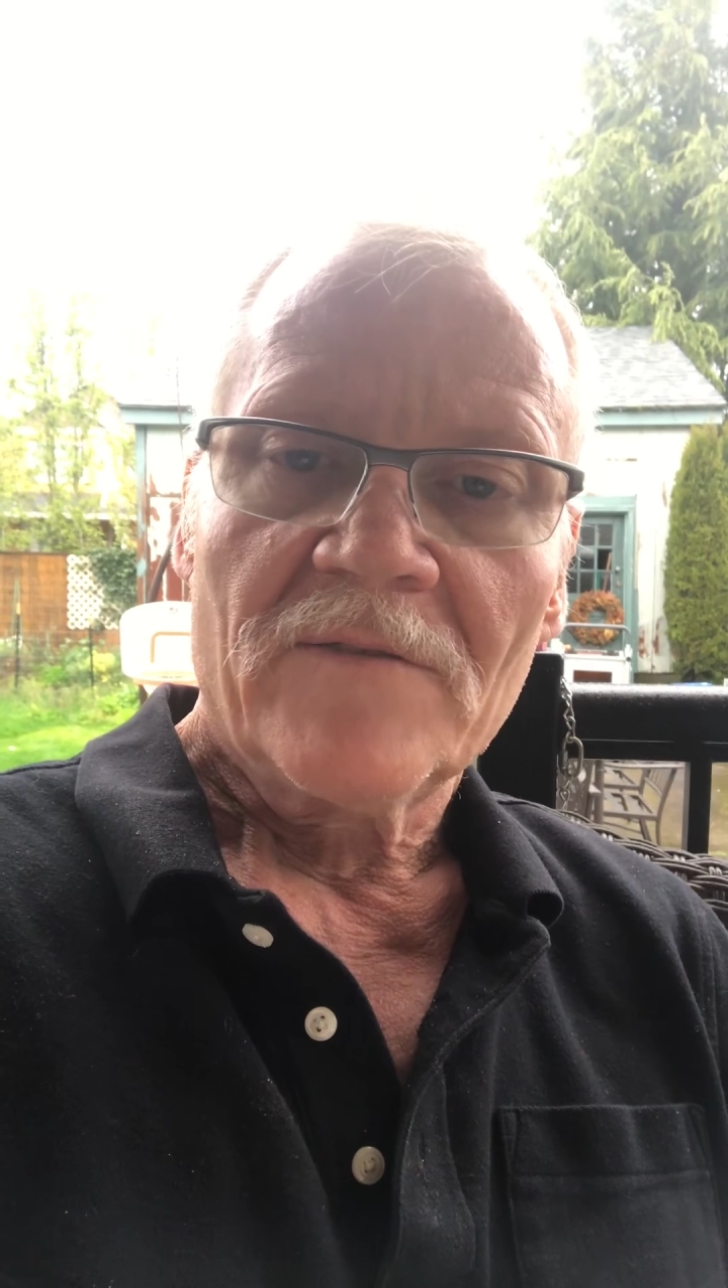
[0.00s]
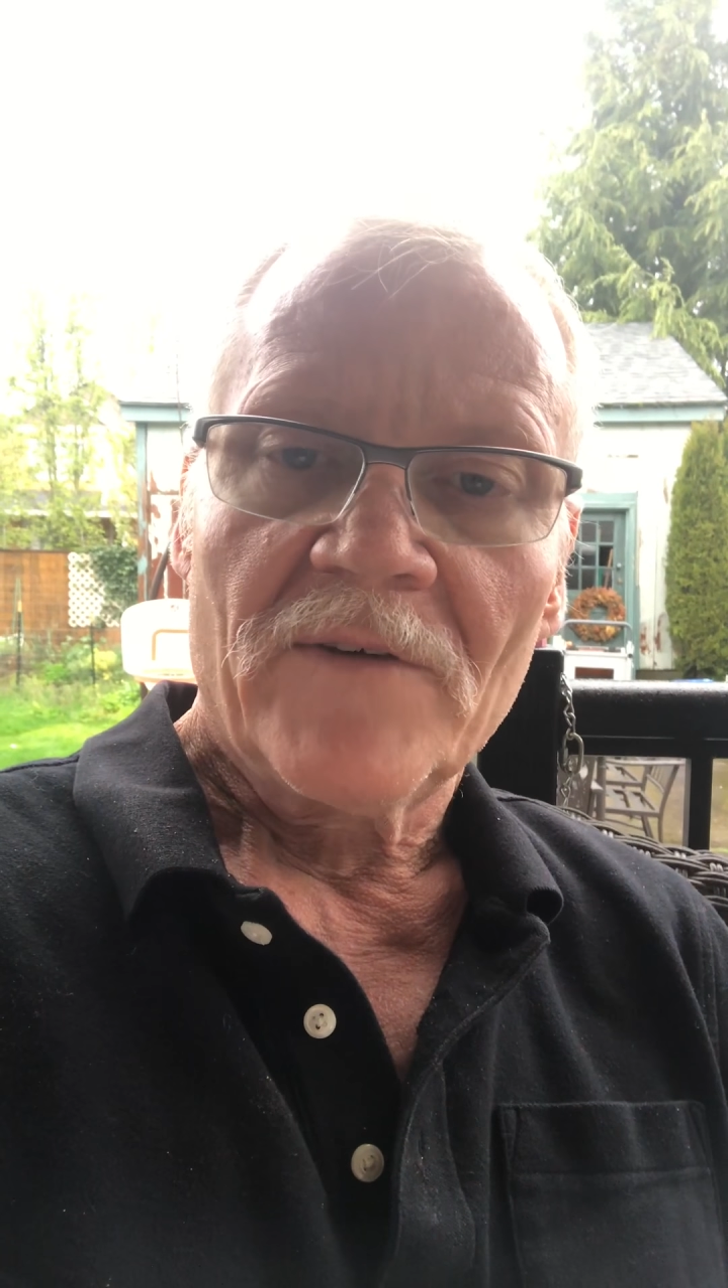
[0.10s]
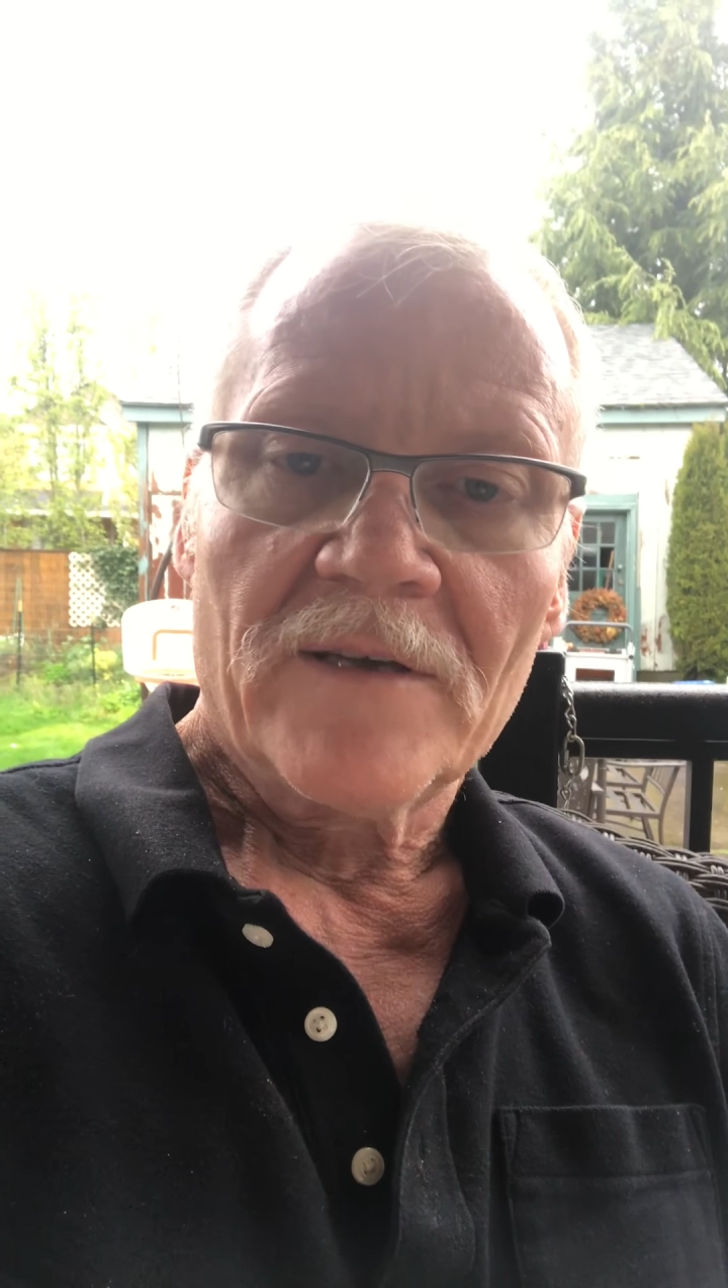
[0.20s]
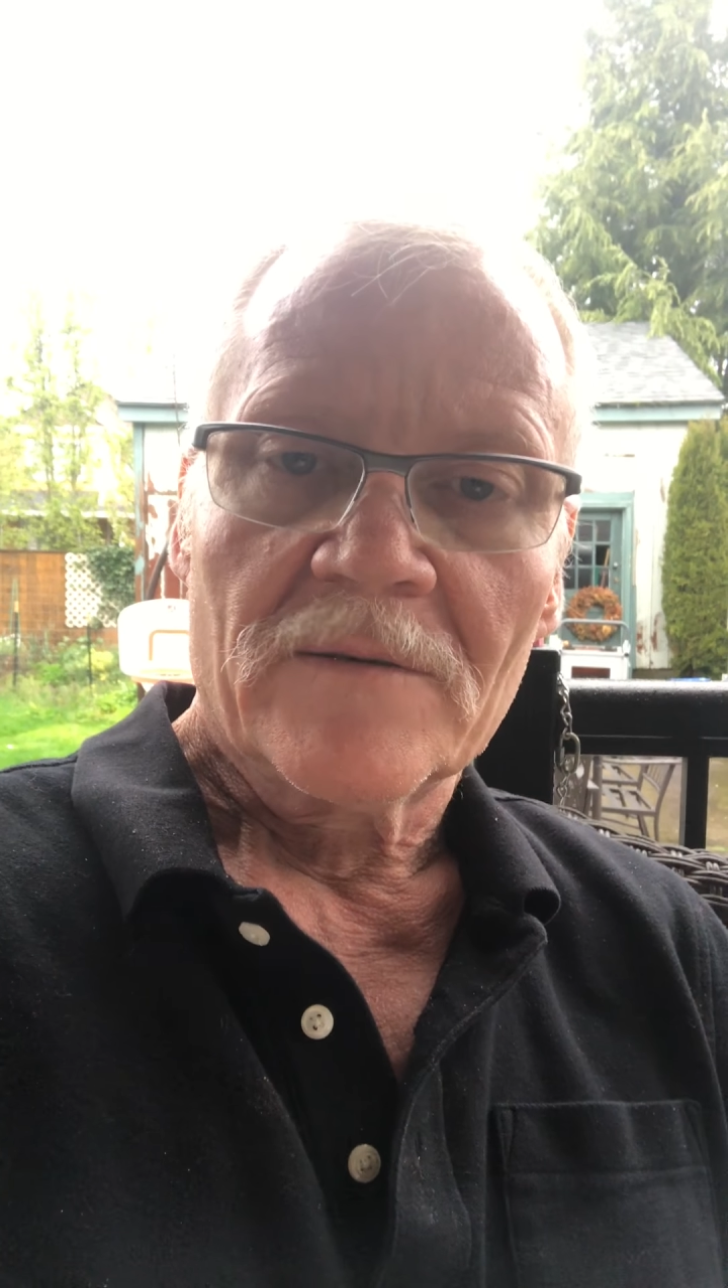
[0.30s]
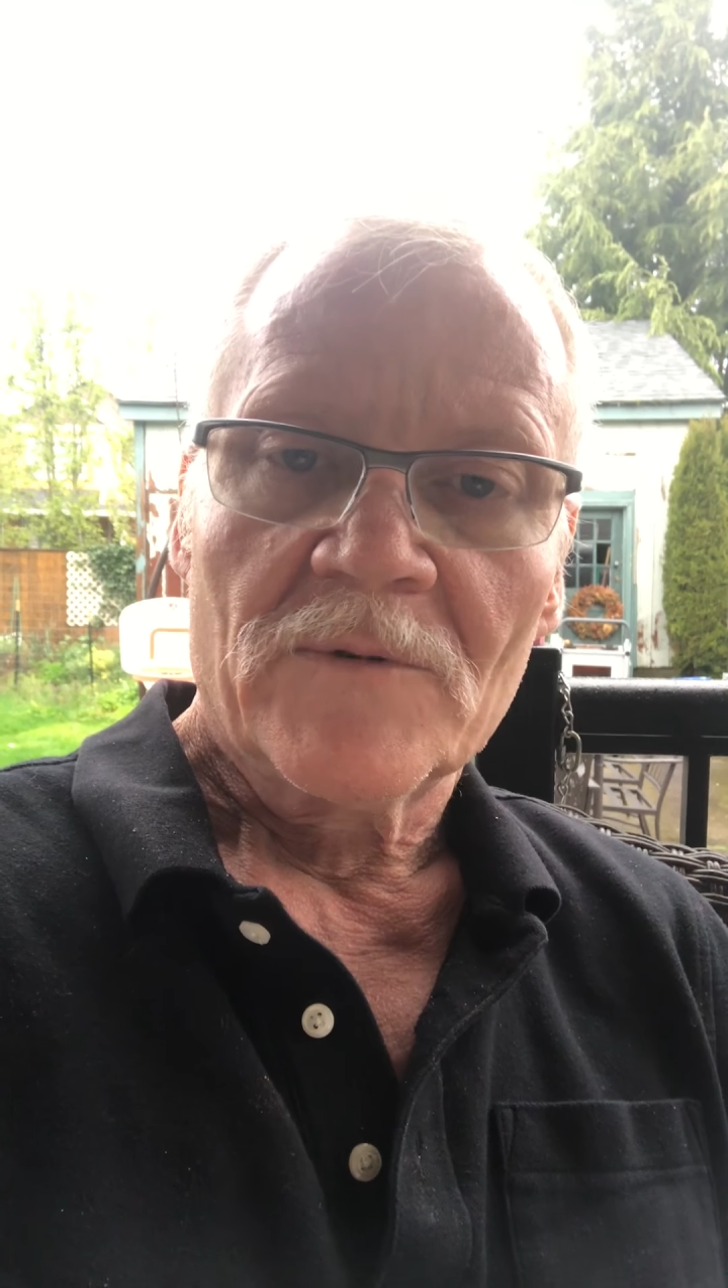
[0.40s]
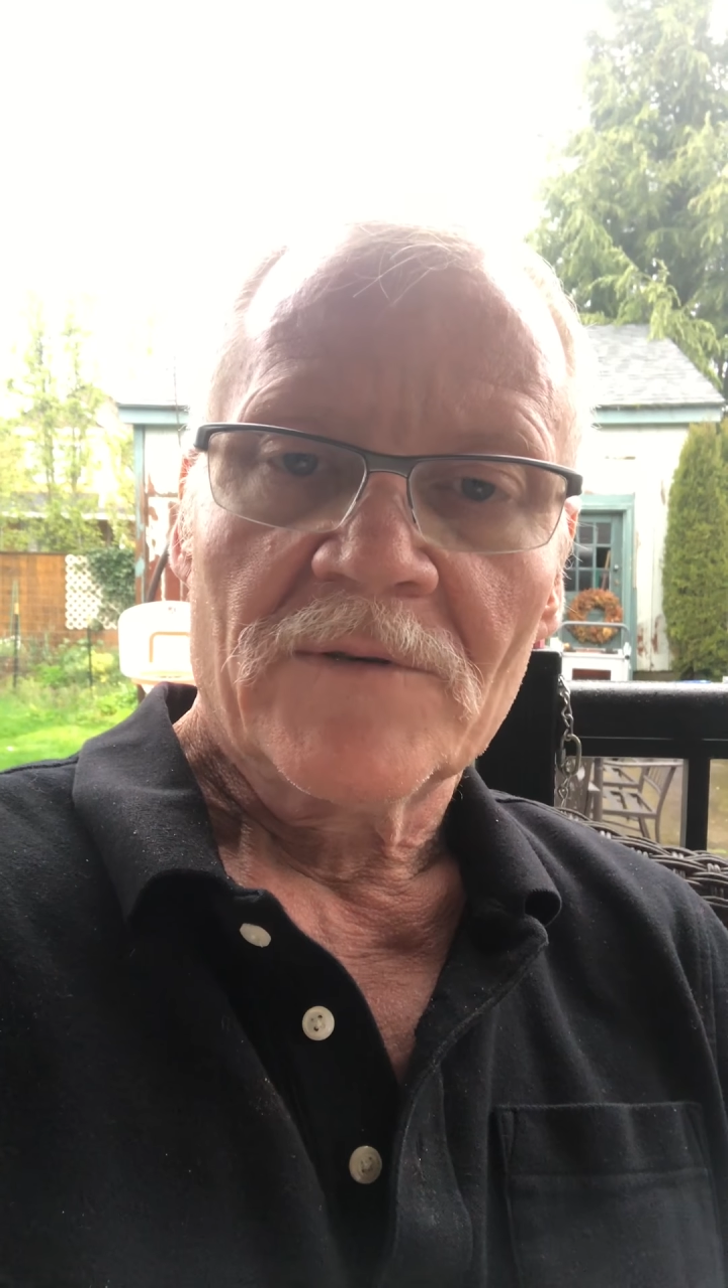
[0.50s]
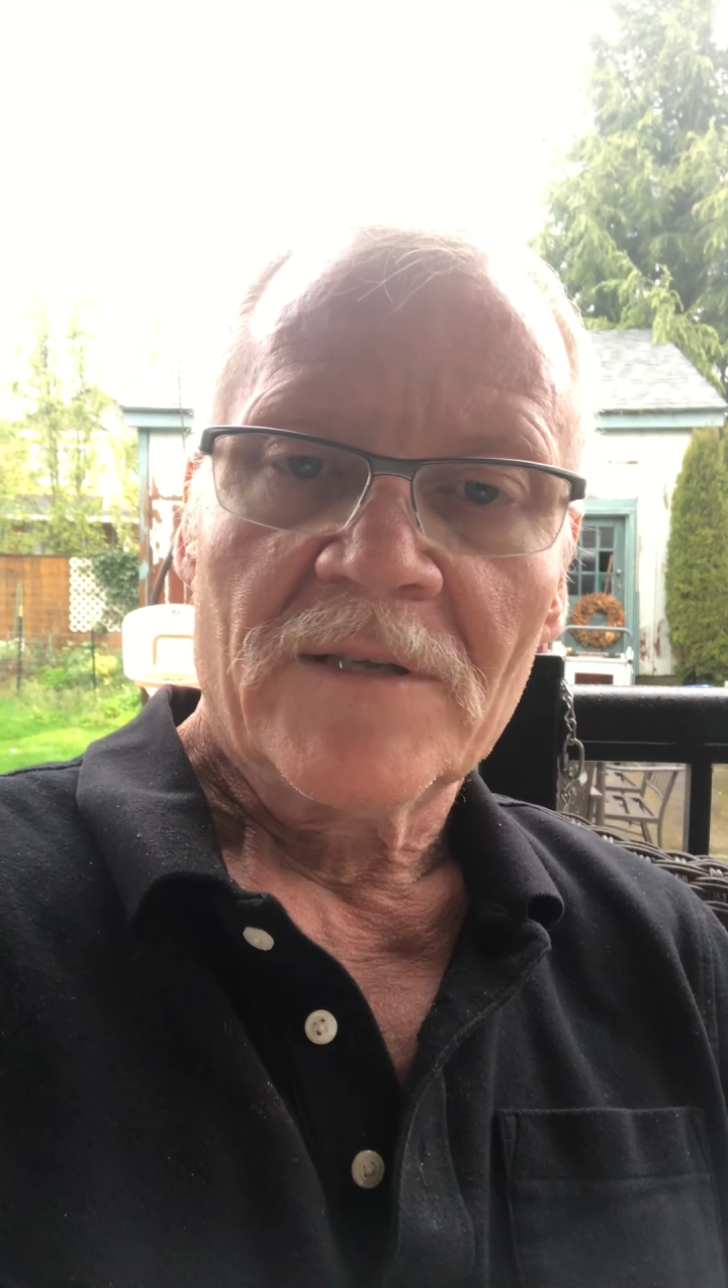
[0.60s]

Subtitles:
available